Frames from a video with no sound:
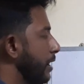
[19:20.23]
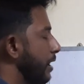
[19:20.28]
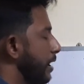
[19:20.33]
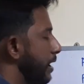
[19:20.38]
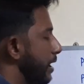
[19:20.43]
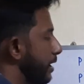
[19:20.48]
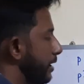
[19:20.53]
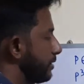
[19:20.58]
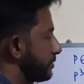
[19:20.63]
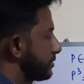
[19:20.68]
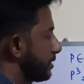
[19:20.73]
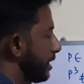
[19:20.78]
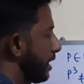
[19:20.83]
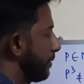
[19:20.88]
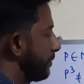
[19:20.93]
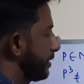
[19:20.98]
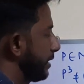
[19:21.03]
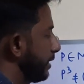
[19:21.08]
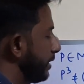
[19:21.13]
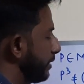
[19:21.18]
As I am
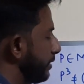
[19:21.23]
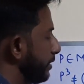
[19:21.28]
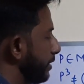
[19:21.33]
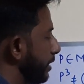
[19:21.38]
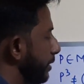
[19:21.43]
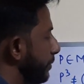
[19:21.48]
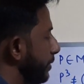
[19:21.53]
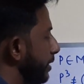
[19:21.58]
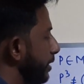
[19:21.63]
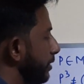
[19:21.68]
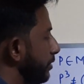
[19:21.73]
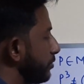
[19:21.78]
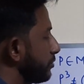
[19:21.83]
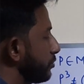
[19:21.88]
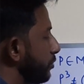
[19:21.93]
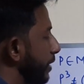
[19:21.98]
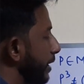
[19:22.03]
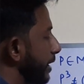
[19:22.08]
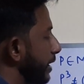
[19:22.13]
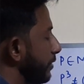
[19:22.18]
getting determinant, so
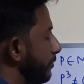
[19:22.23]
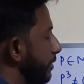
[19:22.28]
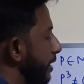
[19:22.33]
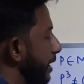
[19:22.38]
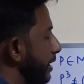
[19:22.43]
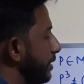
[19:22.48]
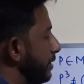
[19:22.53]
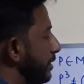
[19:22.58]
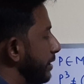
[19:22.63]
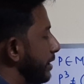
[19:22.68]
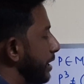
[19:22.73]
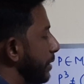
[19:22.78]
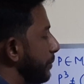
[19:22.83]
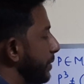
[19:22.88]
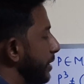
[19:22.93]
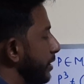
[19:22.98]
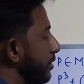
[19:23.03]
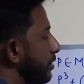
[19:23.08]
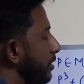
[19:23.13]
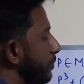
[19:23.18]
I can write
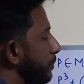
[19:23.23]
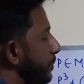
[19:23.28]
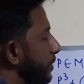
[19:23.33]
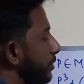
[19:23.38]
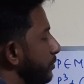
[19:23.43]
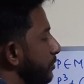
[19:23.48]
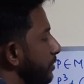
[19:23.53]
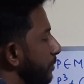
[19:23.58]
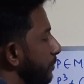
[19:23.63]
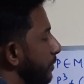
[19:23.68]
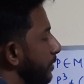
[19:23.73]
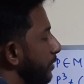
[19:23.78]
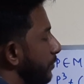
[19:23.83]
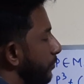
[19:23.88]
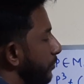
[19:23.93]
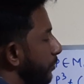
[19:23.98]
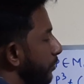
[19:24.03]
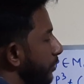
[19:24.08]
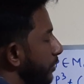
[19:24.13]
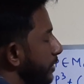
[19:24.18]
determinant of P to the power
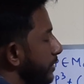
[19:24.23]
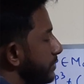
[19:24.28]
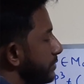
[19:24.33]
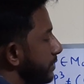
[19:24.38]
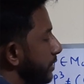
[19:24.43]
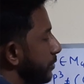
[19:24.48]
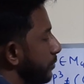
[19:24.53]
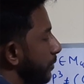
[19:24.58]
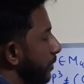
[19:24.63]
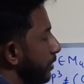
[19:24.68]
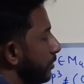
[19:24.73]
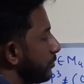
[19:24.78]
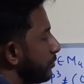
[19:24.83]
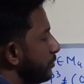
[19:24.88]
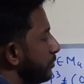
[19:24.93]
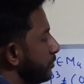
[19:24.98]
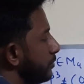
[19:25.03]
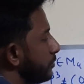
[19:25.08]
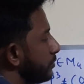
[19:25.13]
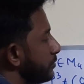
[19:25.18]
4 is equal to
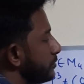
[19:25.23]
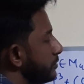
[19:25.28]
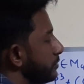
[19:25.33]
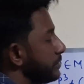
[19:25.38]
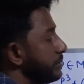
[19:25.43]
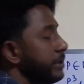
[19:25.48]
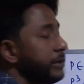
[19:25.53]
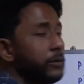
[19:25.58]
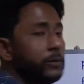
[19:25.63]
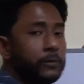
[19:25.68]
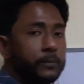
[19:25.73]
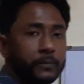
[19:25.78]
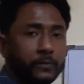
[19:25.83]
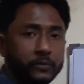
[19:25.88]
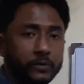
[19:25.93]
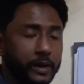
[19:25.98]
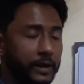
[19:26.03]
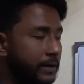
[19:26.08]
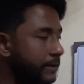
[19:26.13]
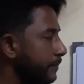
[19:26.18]
0,
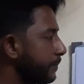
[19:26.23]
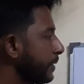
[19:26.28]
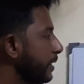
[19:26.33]
right?